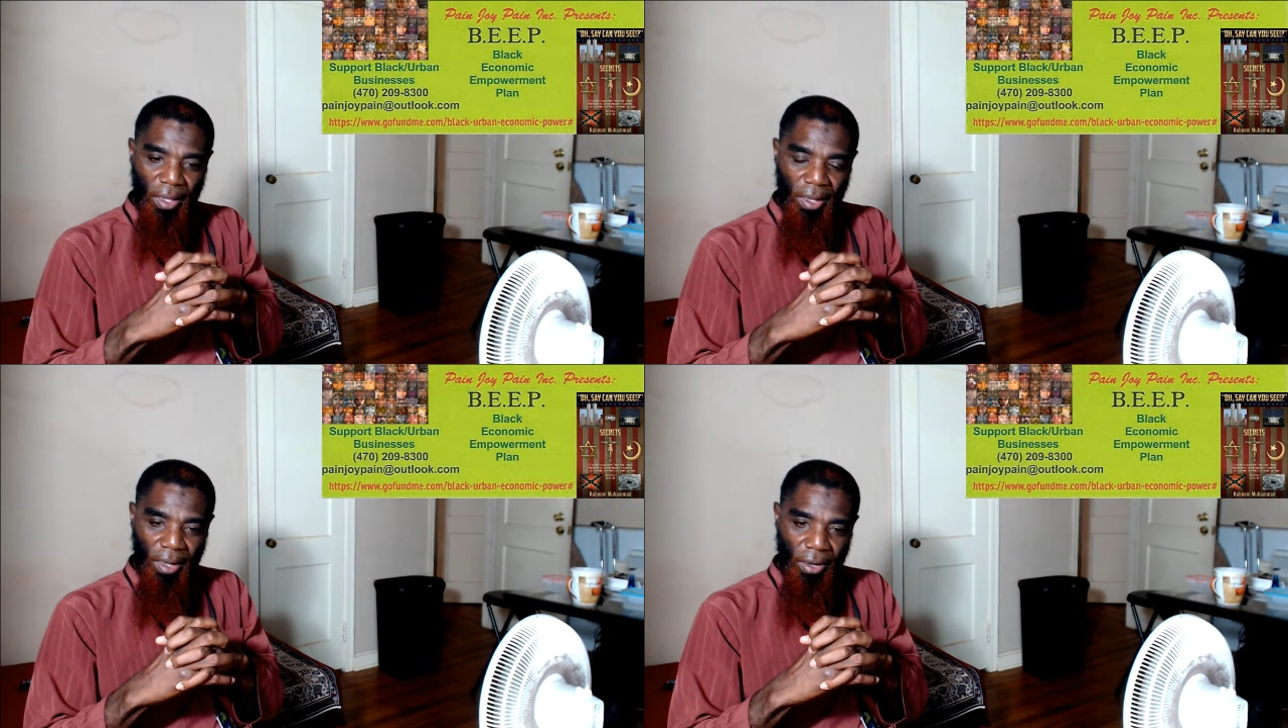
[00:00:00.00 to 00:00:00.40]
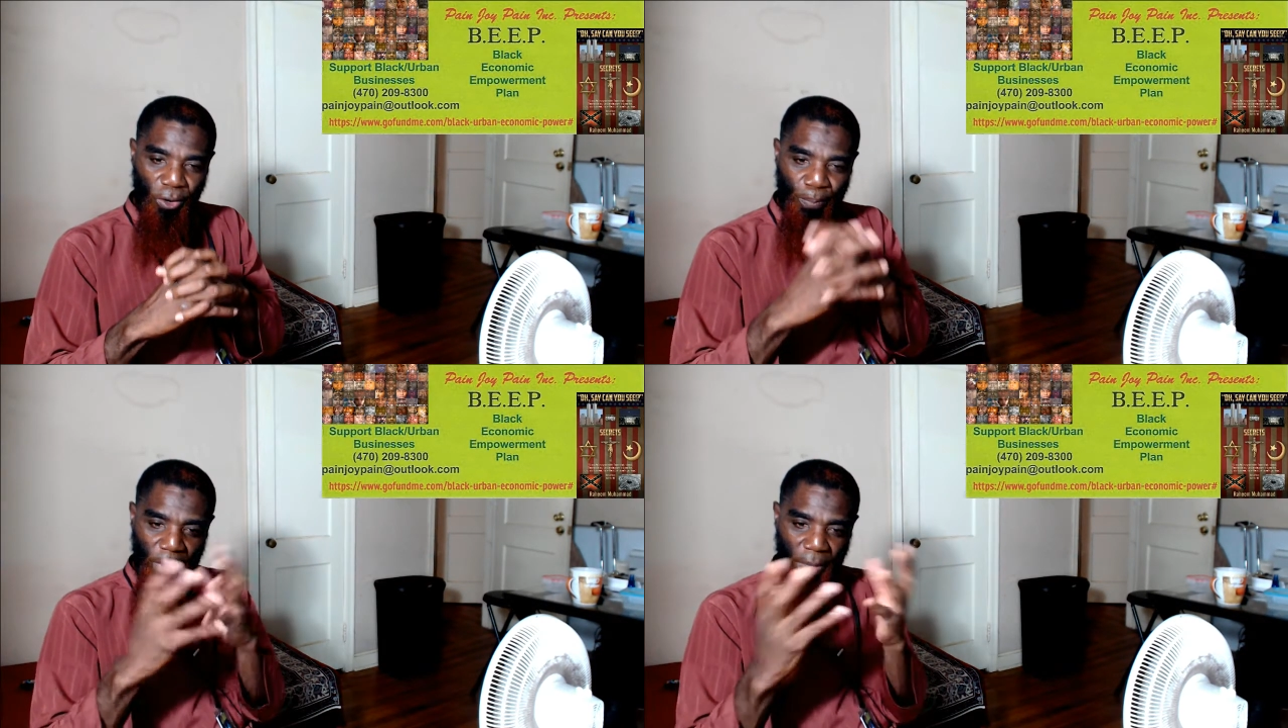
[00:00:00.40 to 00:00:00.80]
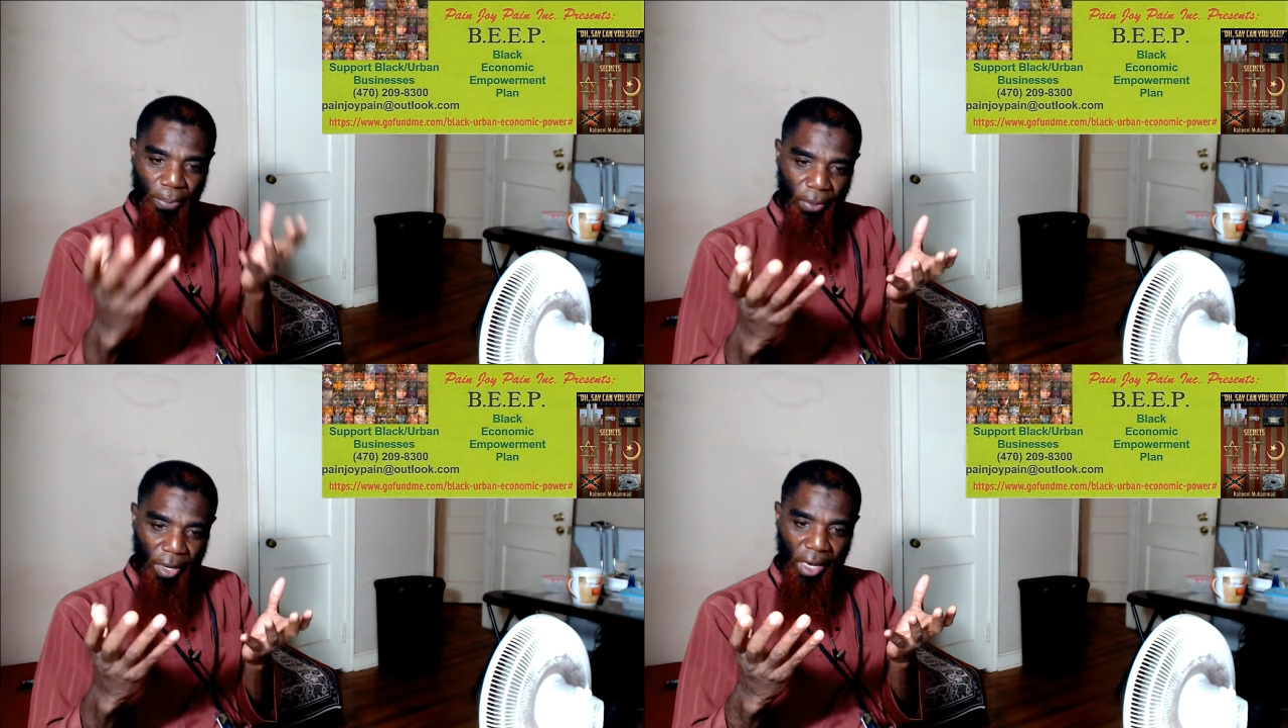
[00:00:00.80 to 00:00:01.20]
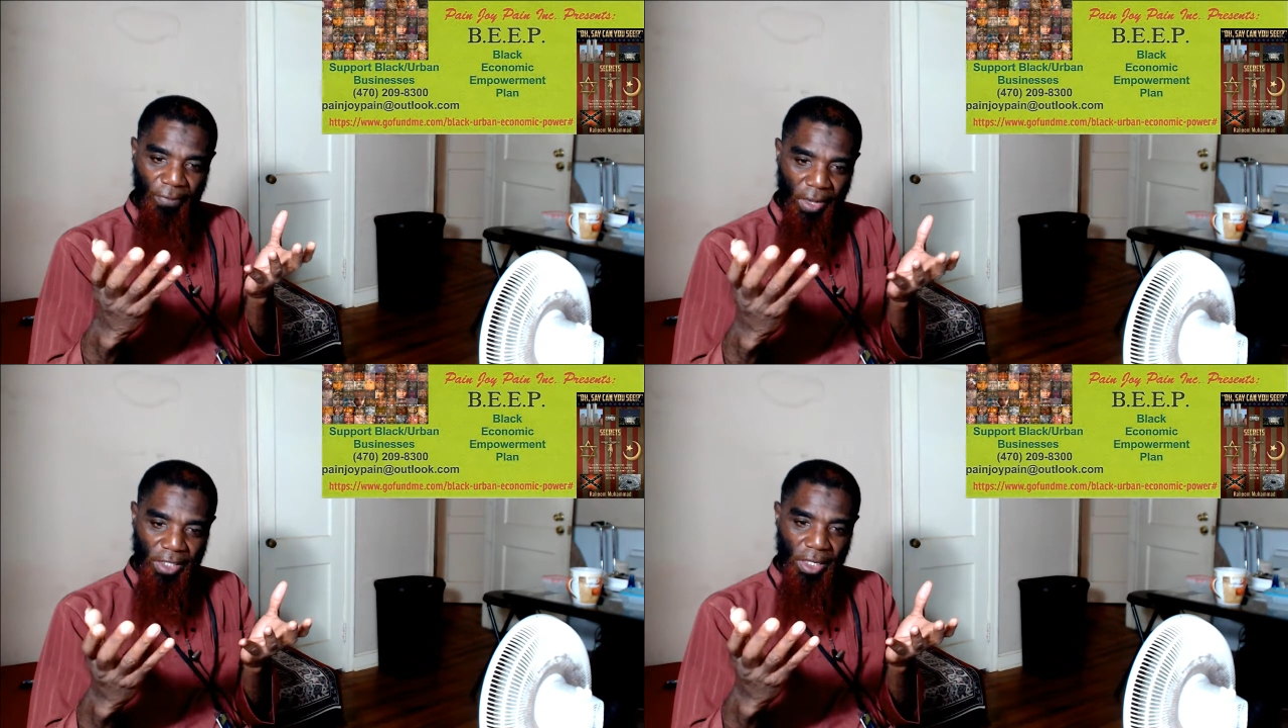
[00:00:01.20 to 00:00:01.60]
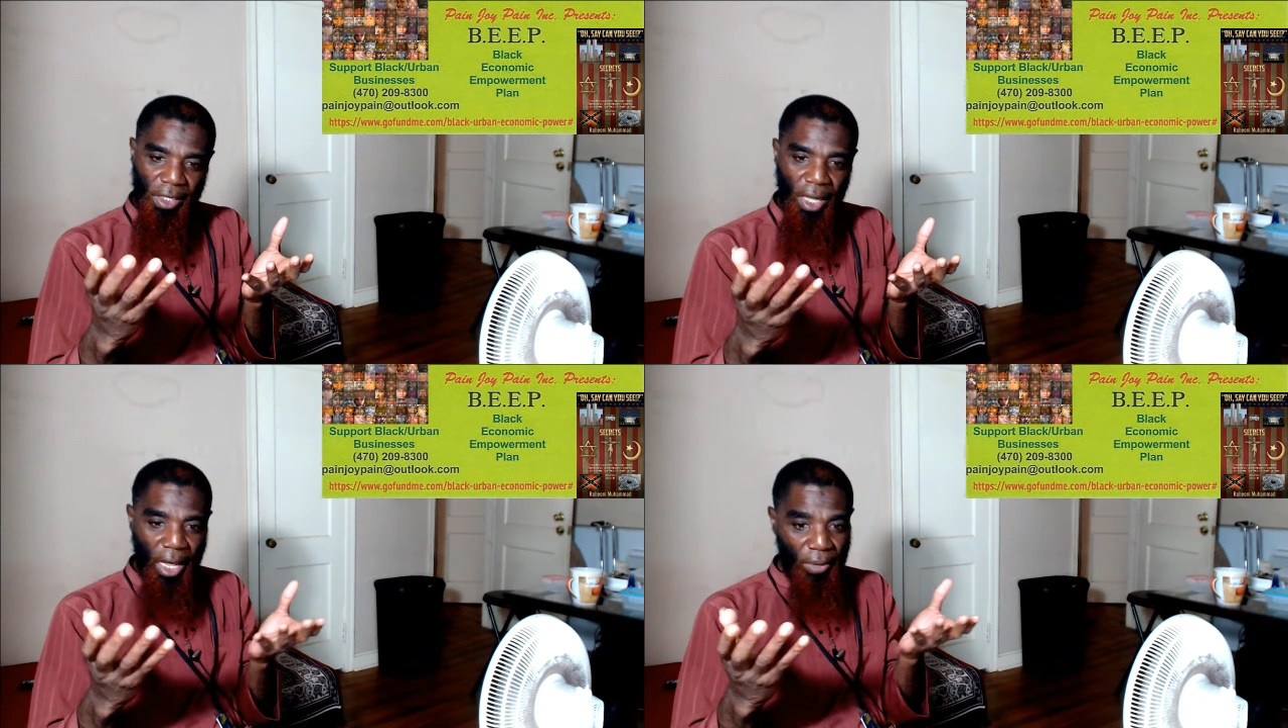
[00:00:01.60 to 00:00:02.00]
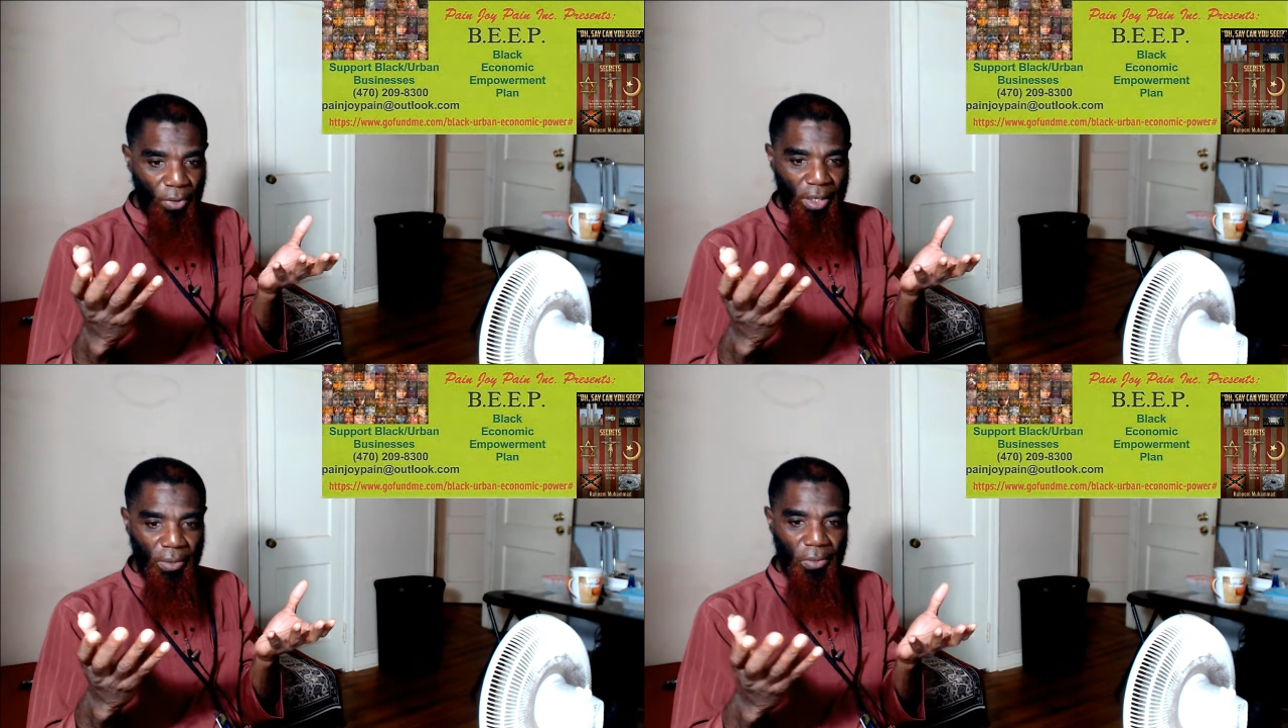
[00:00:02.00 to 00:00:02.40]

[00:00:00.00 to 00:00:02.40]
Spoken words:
a new people that eventually, God willing,